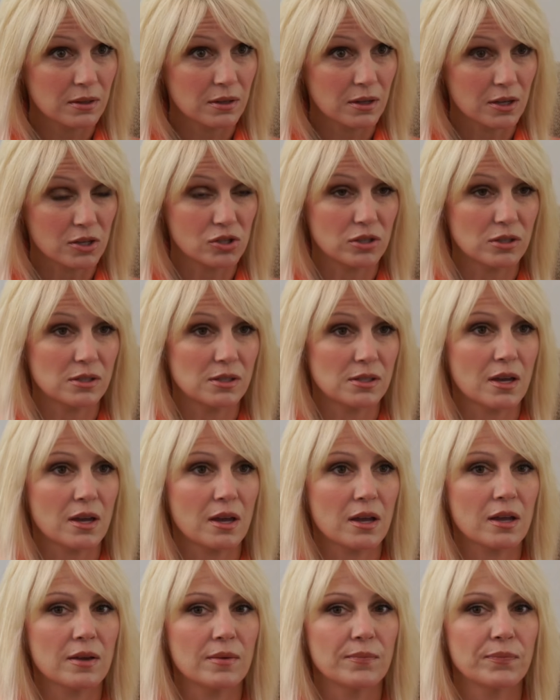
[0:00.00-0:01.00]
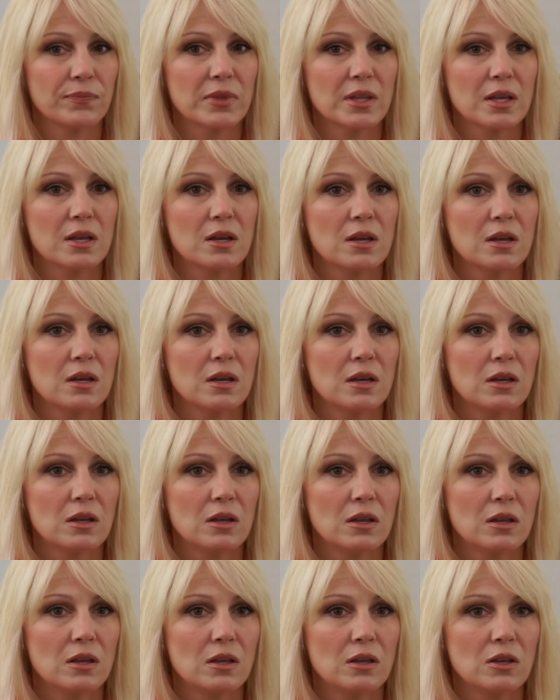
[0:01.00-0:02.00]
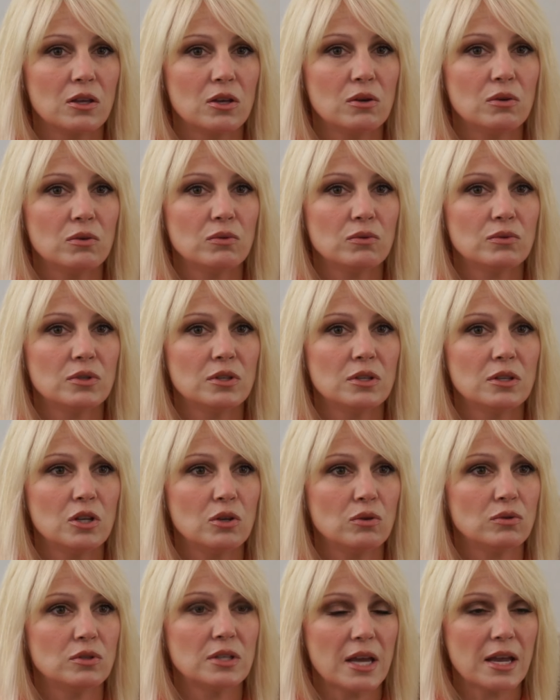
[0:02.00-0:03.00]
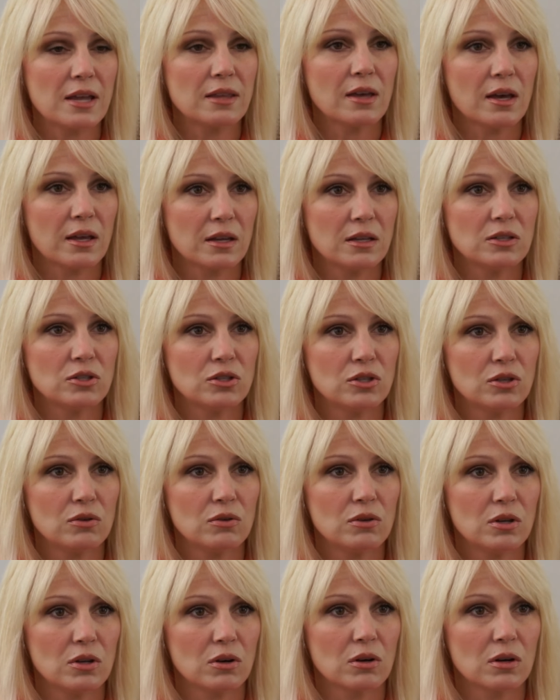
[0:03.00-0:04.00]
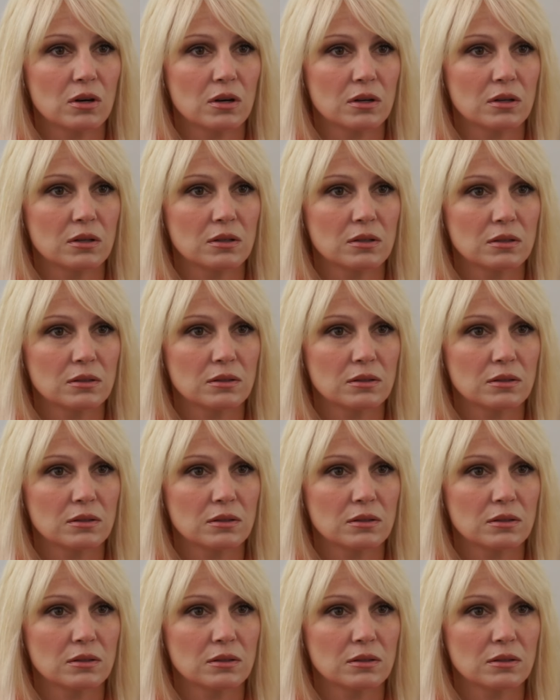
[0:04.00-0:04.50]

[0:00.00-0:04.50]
I should say, you take that into your